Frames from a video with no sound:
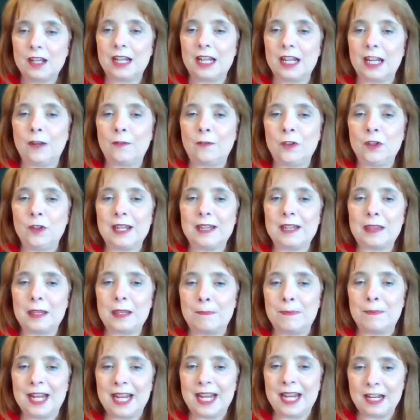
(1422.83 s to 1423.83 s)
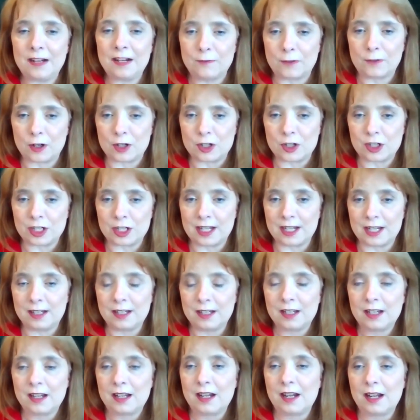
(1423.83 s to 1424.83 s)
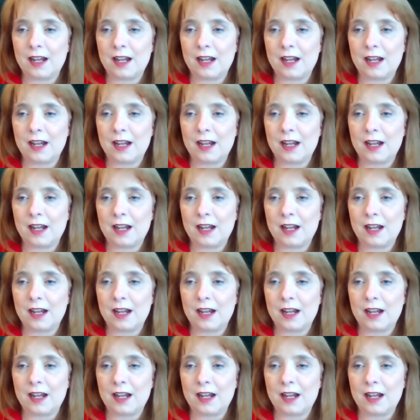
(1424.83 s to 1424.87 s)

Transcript: If you get the paid version,